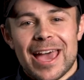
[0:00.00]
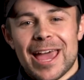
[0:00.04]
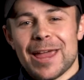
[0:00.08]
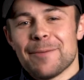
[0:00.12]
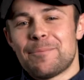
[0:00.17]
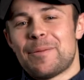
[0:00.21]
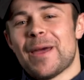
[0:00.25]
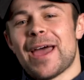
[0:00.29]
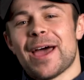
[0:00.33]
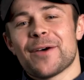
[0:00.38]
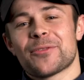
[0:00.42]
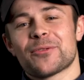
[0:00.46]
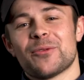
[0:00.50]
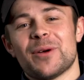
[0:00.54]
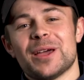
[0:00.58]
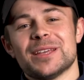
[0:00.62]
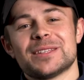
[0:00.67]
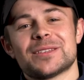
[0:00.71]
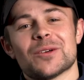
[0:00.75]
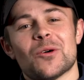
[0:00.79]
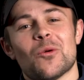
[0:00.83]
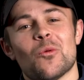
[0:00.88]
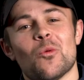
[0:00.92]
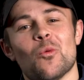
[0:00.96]
Hey,
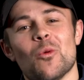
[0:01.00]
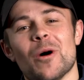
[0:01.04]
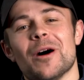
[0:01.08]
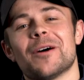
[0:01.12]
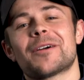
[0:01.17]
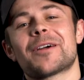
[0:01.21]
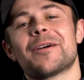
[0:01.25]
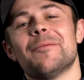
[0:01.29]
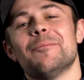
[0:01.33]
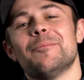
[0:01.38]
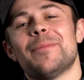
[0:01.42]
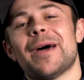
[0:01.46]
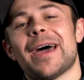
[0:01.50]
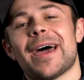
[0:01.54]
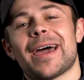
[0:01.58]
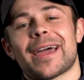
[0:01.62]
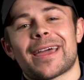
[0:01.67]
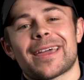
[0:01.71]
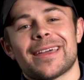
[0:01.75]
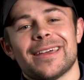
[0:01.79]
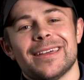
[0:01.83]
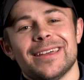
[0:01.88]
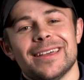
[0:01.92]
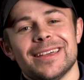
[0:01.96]
Pathways, welcome
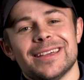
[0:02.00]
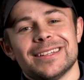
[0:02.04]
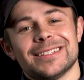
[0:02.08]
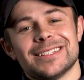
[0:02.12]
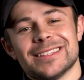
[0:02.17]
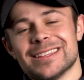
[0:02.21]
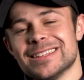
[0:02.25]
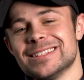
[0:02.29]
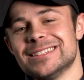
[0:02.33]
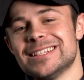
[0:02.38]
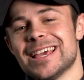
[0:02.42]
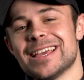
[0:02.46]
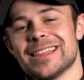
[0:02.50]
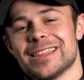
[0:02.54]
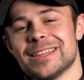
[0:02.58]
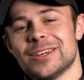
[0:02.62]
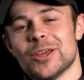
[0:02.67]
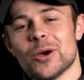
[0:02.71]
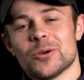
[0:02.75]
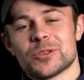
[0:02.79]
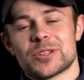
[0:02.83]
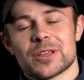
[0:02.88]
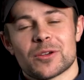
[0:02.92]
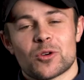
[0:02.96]
back to the Daily
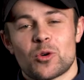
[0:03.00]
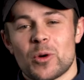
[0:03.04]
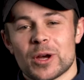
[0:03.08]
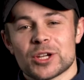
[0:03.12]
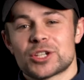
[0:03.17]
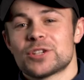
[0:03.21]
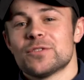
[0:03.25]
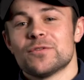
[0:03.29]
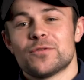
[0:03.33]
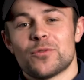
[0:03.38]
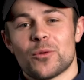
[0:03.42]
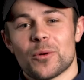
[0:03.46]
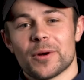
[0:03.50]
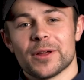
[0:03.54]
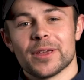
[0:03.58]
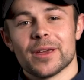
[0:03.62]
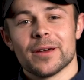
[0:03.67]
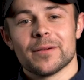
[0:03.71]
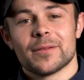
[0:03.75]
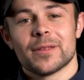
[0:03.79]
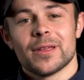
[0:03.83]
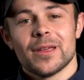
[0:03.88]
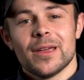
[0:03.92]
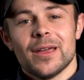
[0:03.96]
Dose. A question for
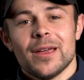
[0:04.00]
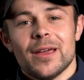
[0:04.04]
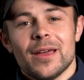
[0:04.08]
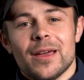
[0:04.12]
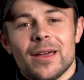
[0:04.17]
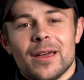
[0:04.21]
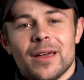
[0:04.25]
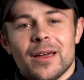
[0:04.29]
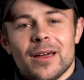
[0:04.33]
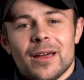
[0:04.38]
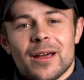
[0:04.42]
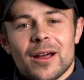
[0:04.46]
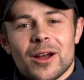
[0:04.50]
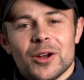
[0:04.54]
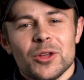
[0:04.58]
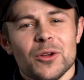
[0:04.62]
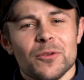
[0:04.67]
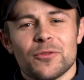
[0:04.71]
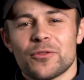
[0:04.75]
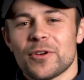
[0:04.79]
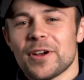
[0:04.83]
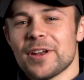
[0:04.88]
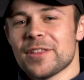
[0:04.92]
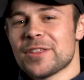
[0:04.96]
you. Are
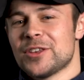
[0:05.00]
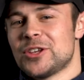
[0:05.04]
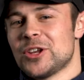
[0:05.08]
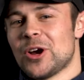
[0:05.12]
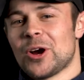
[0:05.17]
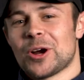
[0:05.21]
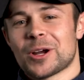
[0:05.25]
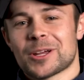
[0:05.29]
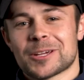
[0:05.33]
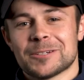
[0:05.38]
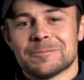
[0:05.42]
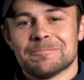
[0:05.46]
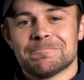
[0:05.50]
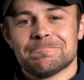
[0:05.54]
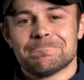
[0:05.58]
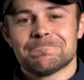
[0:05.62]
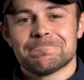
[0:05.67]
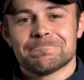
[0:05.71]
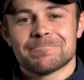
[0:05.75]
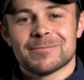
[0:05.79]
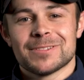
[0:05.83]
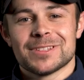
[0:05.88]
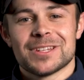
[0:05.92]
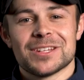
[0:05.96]
you afraid of the dark?
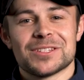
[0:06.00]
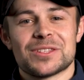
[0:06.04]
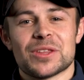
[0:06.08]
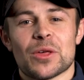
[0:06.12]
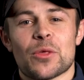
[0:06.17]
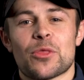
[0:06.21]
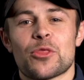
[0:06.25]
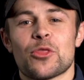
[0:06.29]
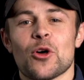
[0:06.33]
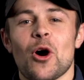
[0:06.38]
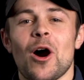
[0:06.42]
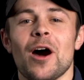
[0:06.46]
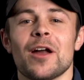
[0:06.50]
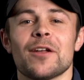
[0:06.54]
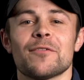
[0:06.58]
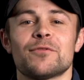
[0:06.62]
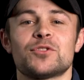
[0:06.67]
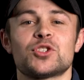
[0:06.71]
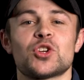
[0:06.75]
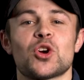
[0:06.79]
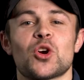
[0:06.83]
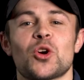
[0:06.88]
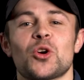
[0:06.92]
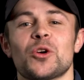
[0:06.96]
Does the thought
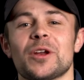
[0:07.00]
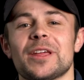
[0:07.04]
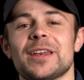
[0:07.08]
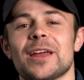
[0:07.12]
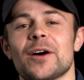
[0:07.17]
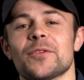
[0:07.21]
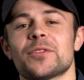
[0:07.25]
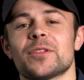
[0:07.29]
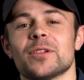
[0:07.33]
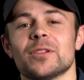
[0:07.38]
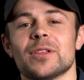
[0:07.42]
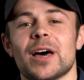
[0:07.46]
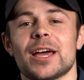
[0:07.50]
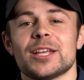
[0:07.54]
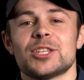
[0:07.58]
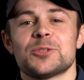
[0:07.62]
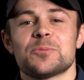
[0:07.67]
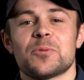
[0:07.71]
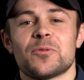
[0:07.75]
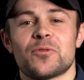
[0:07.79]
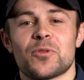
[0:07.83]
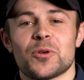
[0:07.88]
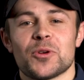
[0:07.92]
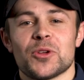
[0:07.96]
of turning out the
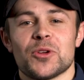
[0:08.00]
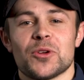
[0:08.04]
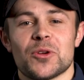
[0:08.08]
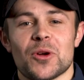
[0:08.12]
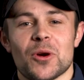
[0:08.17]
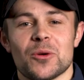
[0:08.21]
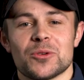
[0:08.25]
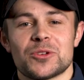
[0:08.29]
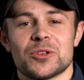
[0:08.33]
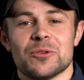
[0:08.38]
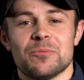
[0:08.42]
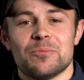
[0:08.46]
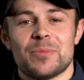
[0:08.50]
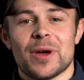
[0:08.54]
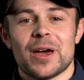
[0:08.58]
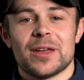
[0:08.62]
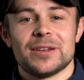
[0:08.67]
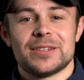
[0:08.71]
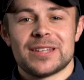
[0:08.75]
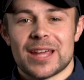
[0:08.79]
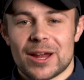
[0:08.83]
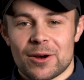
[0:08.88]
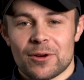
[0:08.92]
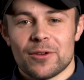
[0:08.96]
lights before you go to
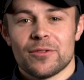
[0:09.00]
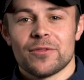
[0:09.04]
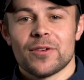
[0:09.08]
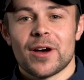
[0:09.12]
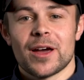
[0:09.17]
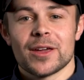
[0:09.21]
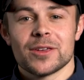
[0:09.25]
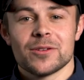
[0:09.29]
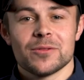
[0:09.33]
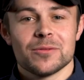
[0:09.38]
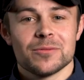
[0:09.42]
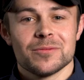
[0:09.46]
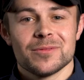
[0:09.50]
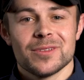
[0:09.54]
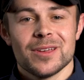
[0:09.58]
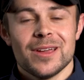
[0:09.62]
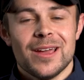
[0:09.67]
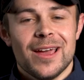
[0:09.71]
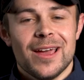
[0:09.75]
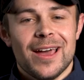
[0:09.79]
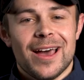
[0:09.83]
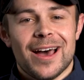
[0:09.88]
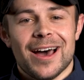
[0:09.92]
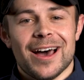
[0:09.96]
bed terrify you?
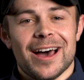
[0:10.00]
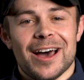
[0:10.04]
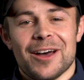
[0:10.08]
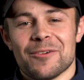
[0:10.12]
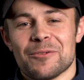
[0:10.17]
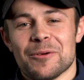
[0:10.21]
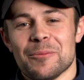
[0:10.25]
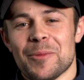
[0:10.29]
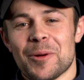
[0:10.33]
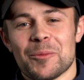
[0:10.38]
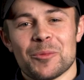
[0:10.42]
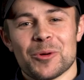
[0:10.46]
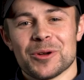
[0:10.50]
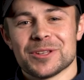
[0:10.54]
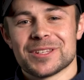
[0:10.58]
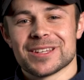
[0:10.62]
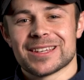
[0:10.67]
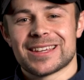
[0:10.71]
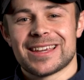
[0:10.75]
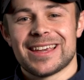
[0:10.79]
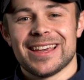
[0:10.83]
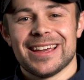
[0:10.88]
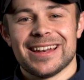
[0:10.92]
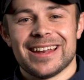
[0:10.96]
I remember as
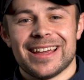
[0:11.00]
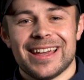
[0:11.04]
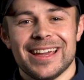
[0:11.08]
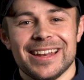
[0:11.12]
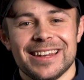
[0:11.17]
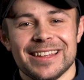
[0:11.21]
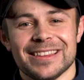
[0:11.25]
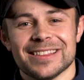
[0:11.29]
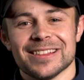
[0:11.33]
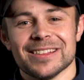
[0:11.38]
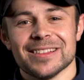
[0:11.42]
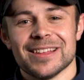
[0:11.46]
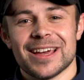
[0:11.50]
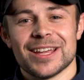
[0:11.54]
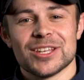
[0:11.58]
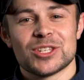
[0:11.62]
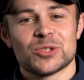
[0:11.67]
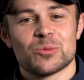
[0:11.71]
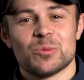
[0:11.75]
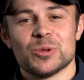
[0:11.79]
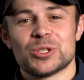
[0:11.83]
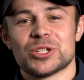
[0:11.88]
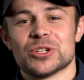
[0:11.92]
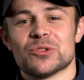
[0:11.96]
a kid hitting the light
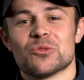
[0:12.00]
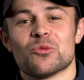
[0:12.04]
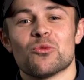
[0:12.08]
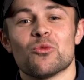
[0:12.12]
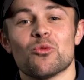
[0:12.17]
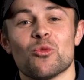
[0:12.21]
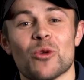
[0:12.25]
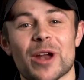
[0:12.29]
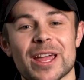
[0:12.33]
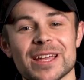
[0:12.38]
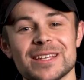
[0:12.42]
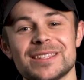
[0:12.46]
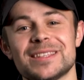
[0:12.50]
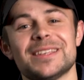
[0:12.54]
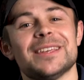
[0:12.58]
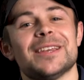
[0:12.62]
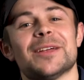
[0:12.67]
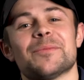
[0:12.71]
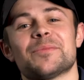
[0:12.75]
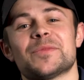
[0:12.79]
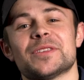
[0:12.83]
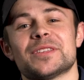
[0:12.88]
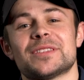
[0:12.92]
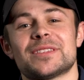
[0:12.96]
switch and racing
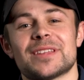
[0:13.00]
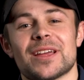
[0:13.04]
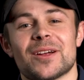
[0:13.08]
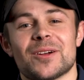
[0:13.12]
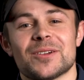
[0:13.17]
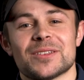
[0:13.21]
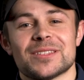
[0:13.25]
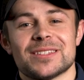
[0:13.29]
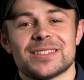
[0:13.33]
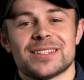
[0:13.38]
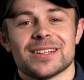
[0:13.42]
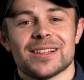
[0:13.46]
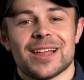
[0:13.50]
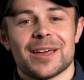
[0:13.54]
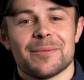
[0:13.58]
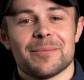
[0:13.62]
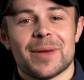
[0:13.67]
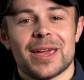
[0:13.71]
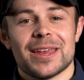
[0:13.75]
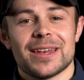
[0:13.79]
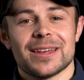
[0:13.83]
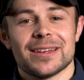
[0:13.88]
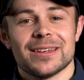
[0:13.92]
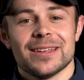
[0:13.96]
up the stairs until I
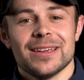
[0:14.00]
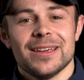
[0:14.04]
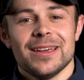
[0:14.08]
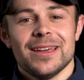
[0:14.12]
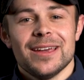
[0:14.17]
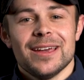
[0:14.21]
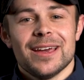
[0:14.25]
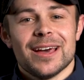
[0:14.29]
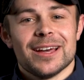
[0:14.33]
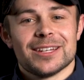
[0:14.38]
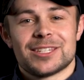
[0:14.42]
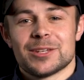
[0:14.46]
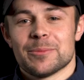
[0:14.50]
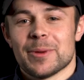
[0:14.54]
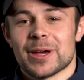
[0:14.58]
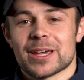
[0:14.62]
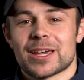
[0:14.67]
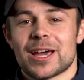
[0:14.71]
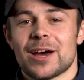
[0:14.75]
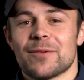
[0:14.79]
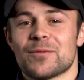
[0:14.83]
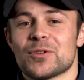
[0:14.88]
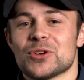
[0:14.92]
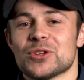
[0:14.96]
made it to my
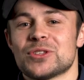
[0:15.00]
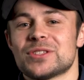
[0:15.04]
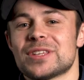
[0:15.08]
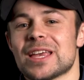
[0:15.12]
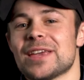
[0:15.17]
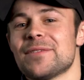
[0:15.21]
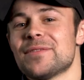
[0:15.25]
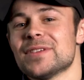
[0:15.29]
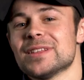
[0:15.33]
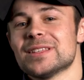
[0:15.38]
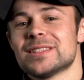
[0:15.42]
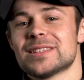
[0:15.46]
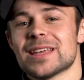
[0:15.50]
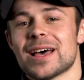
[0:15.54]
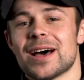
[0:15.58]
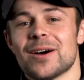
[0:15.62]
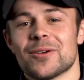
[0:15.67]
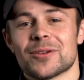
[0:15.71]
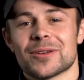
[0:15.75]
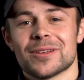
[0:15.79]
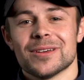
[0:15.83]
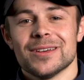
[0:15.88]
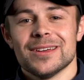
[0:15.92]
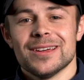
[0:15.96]
covers safe and
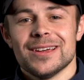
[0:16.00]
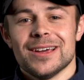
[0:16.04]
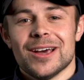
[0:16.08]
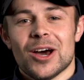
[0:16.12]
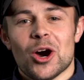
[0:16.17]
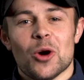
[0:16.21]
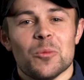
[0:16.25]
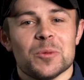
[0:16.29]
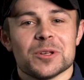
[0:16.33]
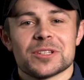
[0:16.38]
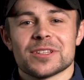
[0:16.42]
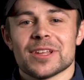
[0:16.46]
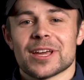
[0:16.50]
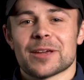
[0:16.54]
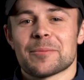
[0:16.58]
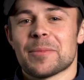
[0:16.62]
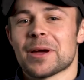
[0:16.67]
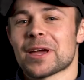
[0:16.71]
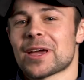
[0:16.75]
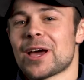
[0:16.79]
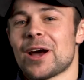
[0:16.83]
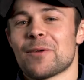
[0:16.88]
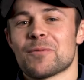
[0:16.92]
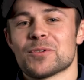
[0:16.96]
sound, almost like
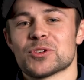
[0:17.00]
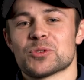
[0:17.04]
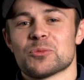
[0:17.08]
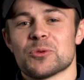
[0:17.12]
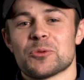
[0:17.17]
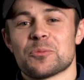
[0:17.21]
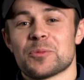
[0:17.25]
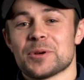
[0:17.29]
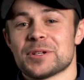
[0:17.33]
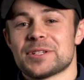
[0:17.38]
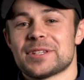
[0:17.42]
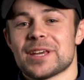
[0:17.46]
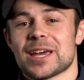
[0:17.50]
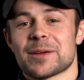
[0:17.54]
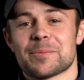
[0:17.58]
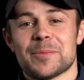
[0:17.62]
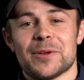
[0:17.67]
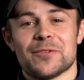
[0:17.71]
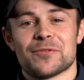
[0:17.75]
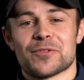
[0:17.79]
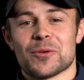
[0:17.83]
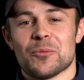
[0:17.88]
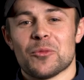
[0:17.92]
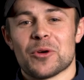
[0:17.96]
my covers would protect
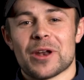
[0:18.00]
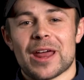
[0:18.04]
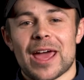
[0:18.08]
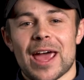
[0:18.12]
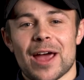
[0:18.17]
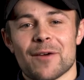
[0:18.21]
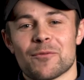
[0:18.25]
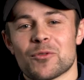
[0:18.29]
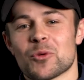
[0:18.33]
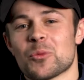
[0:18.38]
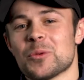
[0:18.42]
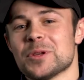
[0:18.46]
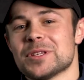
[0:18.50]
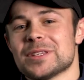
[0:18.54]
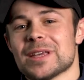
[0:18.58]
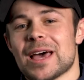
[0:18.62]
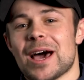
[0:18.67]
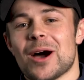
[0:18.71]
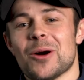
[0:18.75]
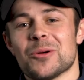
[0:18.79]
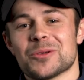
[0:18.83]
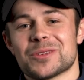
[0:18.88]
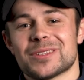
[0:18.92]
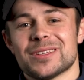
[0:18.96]
me from whatever was
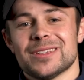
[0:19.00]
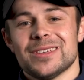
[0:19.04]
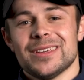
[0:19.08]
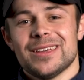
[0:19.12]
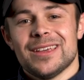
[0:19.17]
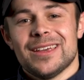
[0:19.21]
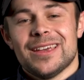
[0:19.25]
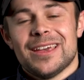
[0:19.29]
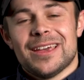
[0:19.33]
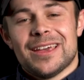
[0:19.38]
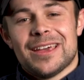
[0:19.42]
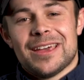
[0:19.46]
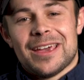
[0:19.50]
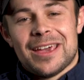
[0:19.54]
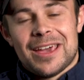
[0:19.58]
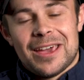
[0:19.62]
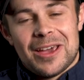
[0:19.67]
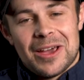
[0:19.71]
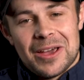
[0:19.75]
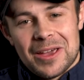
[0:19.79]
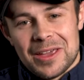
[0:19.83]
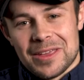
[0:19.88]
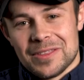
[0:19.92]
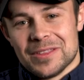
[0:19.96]
out
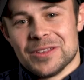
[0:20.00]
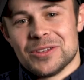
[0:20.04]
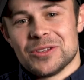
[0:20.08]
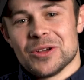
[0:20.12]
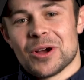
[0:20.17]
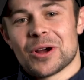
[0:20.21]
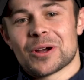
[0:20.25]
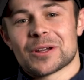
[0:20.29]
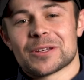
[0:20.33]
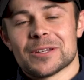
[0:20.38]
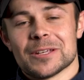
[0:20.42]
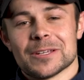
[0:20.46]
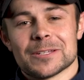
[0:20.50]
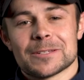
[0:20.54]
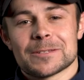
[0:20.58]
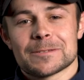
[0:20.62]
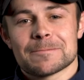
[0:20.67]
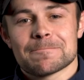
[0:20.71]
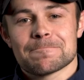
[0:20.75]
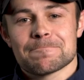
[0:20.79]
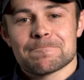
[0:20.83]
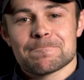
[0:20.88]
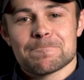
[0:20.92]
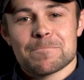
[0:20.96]
in the darkness.